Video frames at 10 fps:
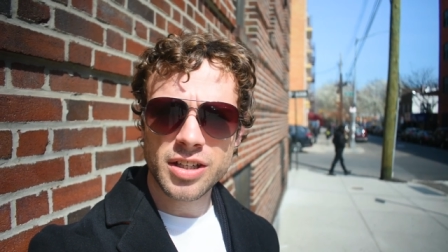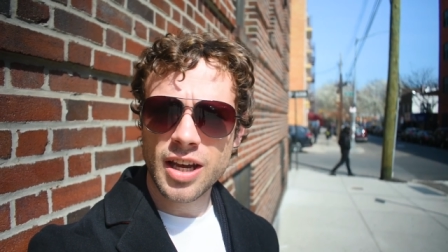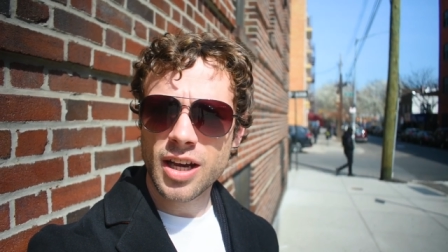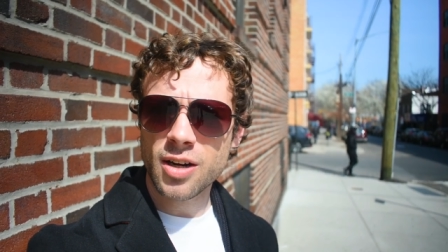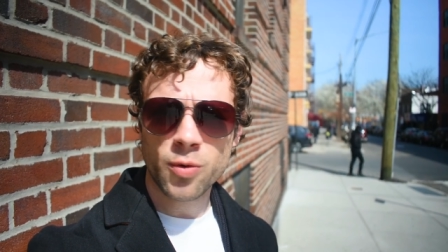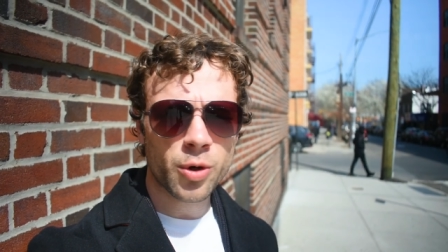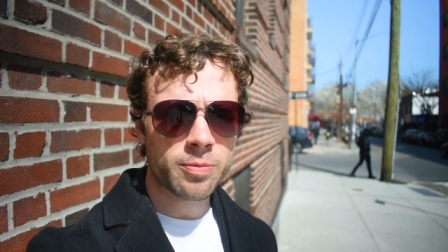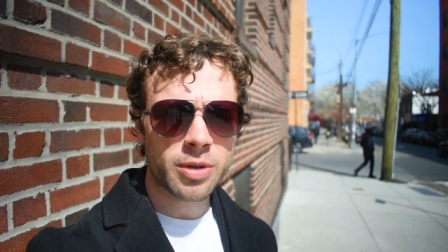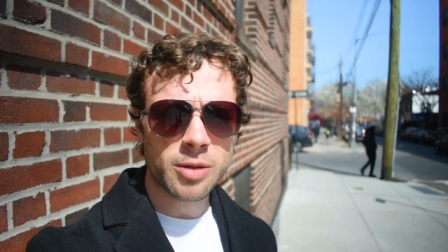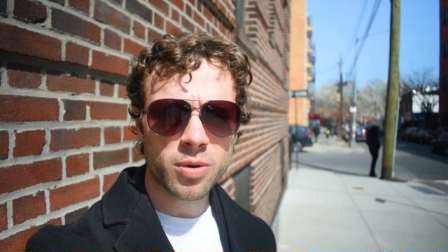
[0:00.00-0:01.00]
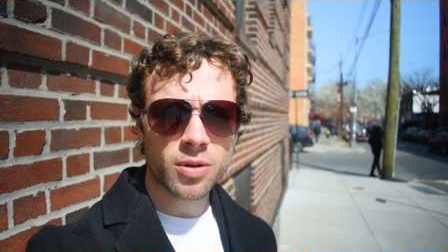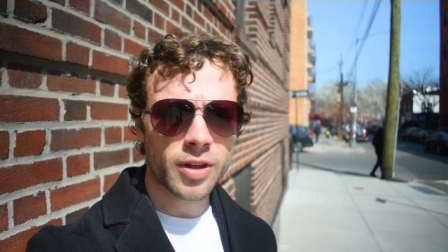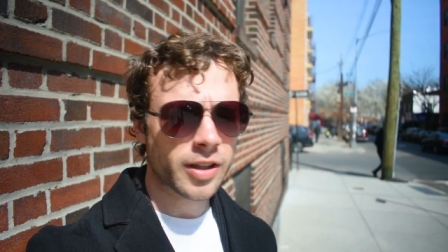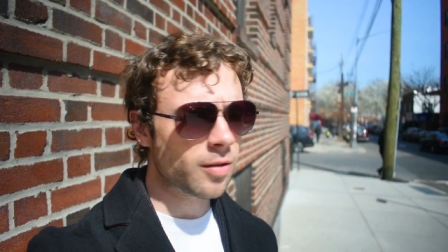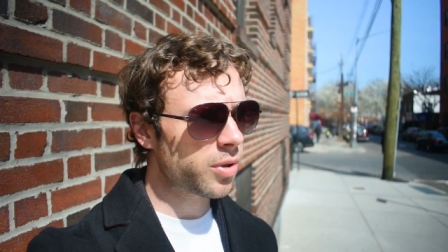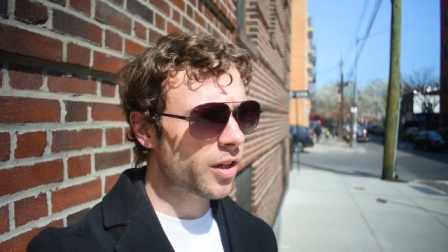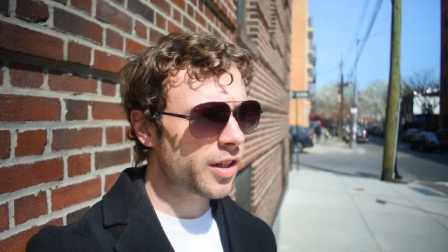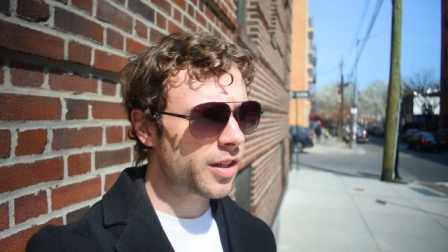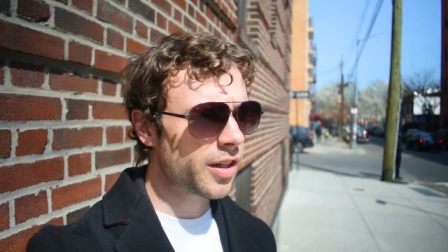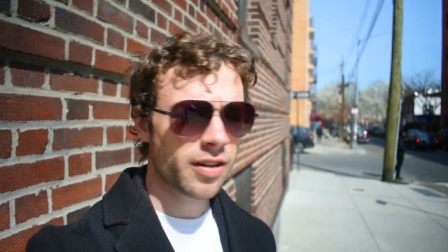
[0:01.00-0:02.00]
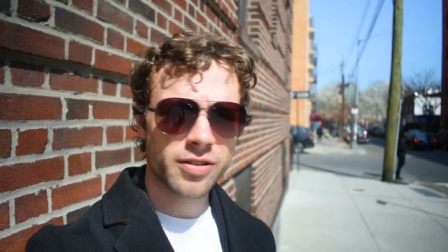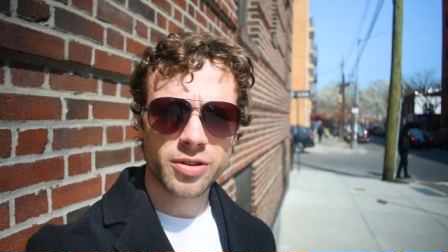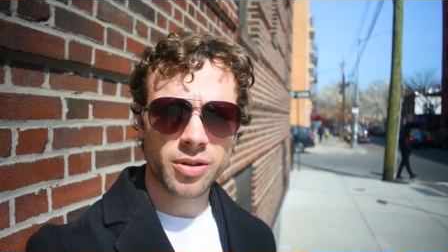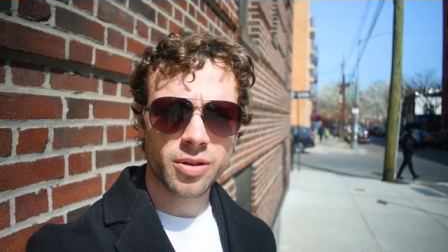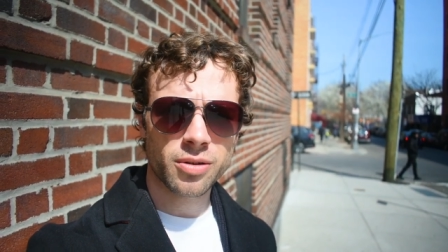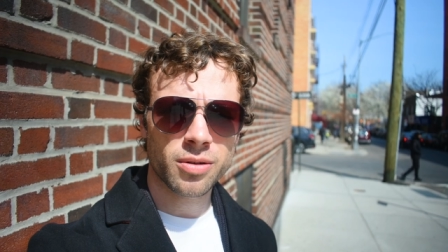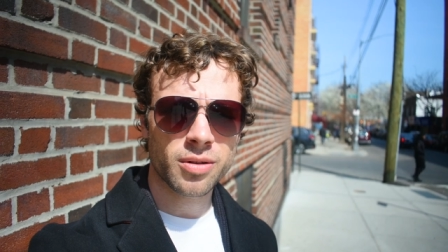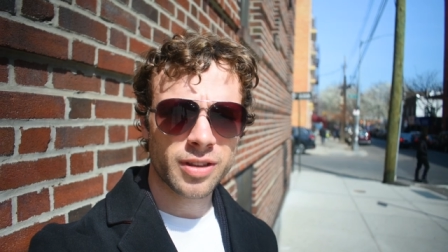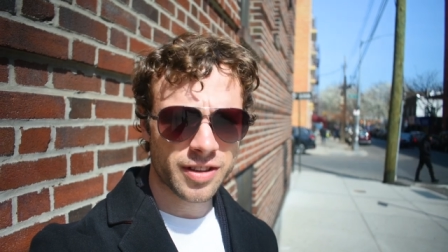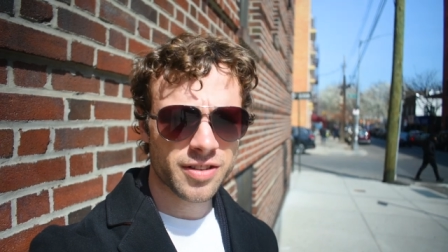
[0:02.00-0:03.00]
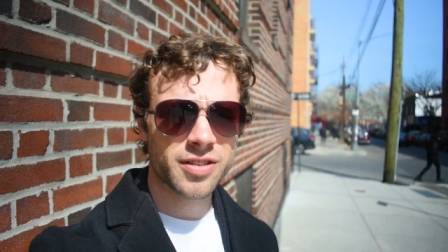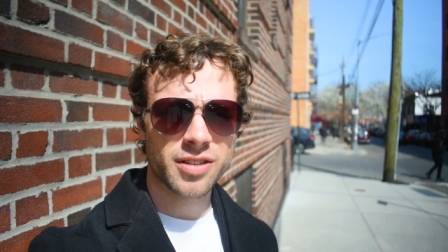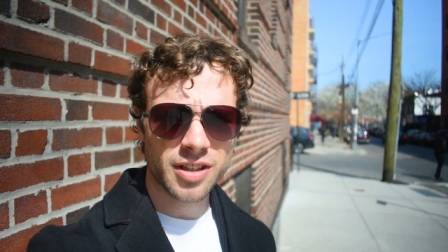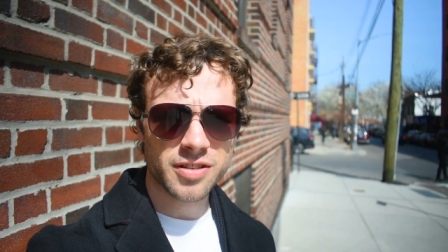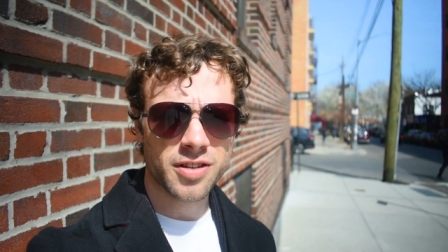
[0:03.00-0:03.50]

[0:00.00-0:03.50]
and avoid people like the plague. So let's get